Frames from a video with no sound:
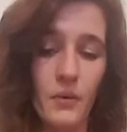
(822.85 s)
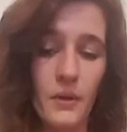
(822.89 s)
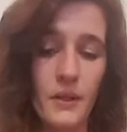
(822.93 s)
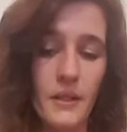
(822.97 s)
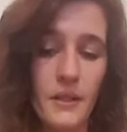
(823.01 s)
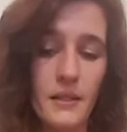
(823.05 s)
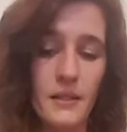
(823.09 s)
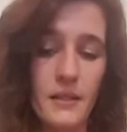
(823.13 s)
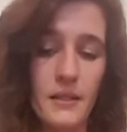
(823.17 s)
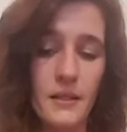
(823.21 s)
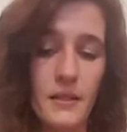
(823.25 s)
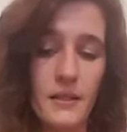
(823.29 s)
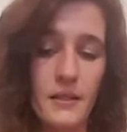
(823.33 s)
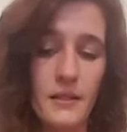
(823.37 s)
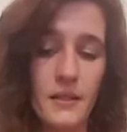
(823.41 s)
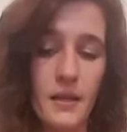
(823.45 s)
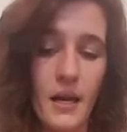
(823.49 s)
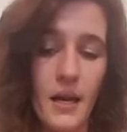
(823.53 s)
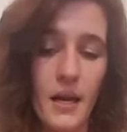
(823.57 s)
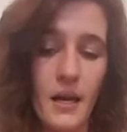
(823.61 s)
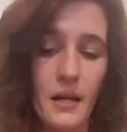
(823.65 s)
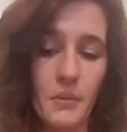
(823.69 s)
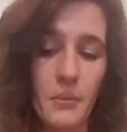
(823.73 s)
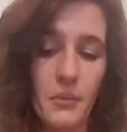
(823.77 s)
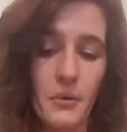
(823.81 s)
What is this
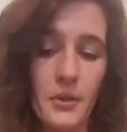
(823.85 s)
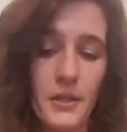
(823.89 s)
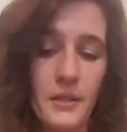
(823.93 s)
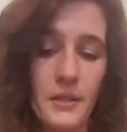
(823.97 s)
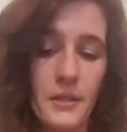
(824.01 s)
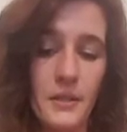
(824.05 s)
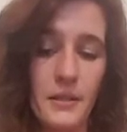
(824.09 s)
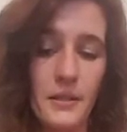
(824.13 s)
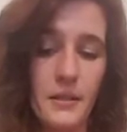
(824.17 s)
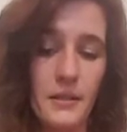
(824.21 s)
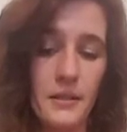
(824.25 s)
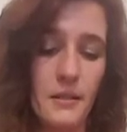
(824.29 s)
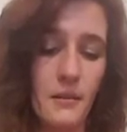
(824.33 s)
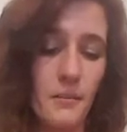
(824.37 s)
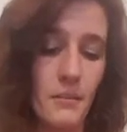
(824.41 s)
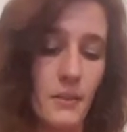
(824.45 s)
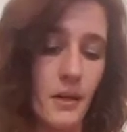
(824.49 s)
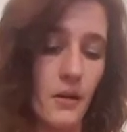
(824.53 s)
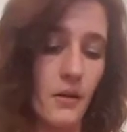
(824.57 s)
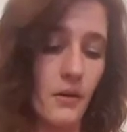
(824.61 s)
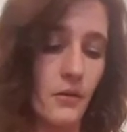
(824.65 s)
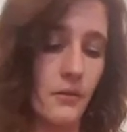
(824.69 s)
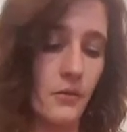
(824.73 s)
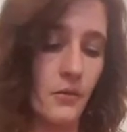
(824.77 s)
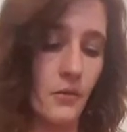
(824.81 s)
High Priestess
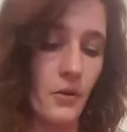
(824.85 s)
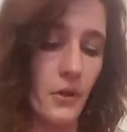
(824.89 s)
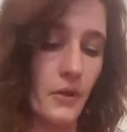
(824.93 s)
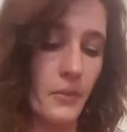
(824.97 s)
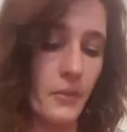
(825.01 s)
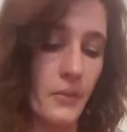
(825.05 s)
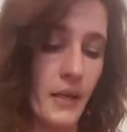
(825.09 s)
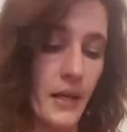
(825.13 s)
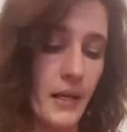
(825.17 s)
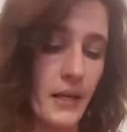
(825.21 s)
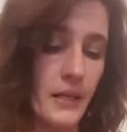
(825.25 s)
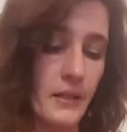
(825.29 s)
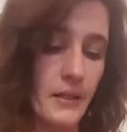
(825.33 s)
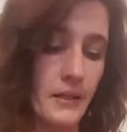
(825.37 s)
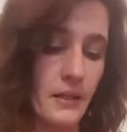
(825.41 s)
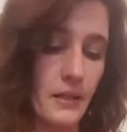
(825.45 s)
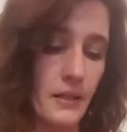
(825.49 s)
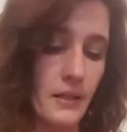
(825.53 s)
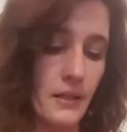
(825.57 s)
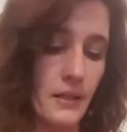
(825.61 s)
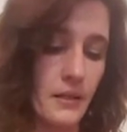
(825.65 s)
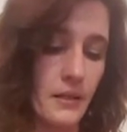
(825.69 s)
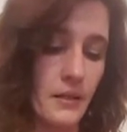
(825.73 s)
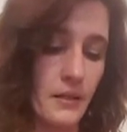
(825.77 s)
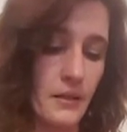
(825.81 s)
about for
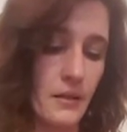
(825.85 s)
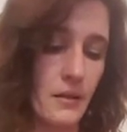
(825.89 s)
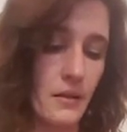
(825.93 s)
Pisces?